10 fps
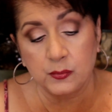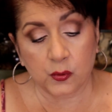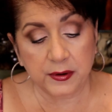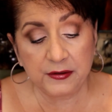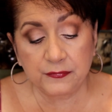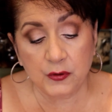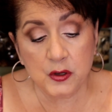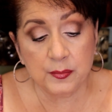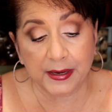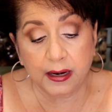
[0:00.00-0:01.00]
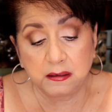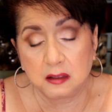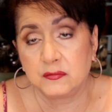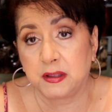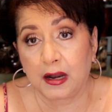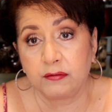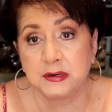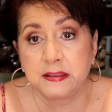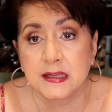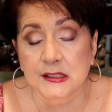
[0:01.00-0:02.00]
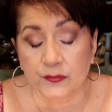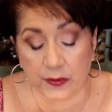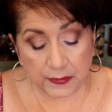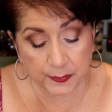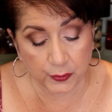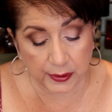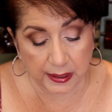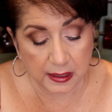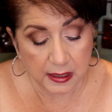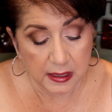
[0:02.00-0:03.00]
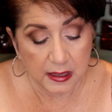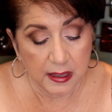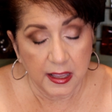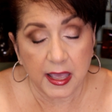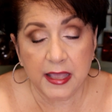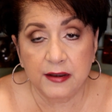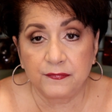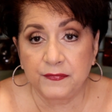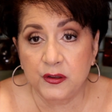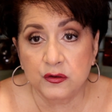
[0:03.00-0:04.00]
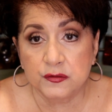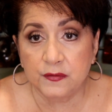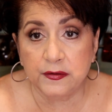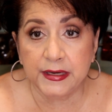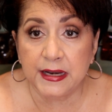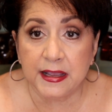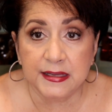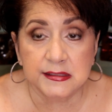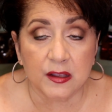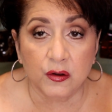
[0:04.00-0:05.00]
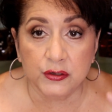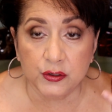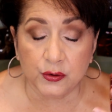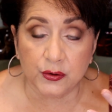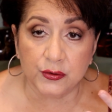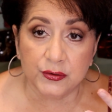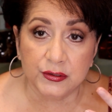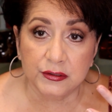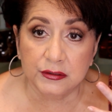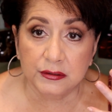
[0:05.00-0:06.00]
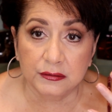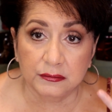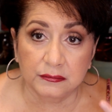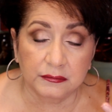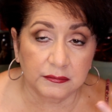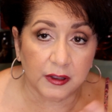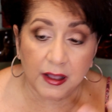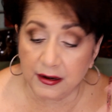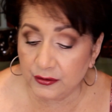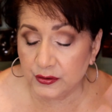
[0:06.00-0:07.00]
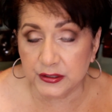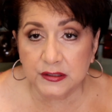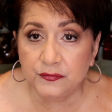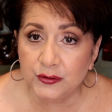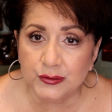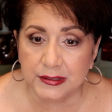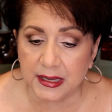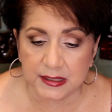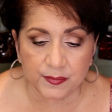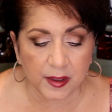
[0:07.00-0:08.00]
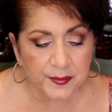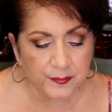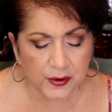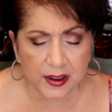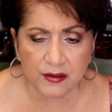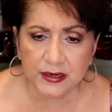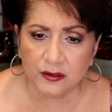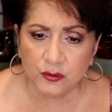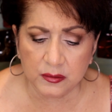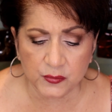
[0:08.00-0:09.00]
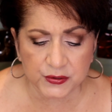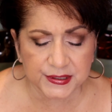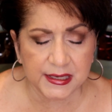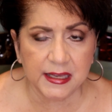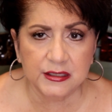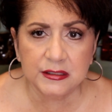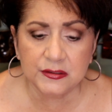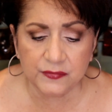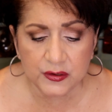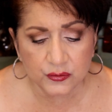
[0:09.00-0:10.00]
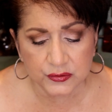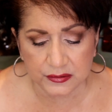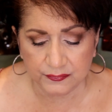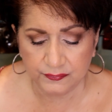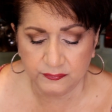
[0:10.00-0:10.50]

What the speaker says: boring for you. But I love it. I really think it's very pretty, and it feels very nice on your, I don't know, it just feels nice. Bobbi Brown and Laura Mercier just feels